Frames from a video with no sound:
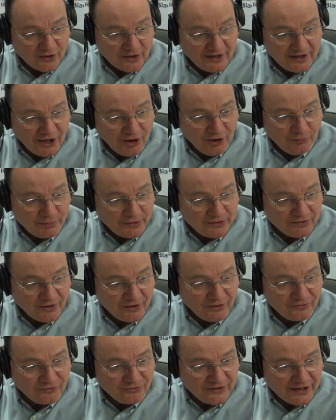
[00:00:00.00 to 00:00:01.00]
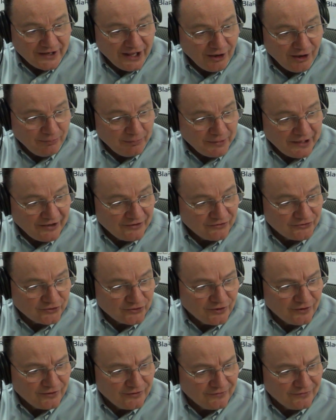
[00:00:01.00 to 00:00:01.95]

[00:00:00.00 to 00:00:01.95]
helping those that help us, or